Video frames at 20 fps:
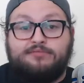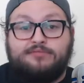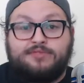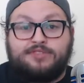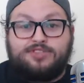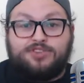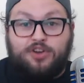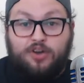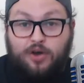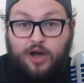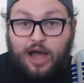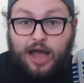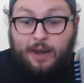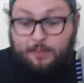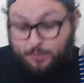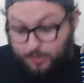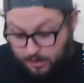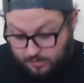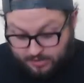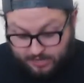So I'm
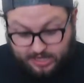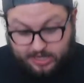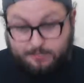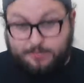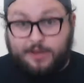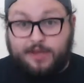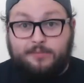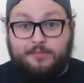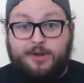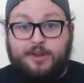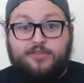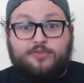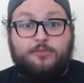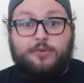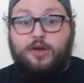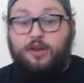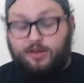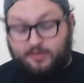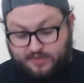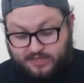probably going to pick up another
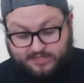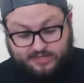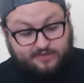bottle of this.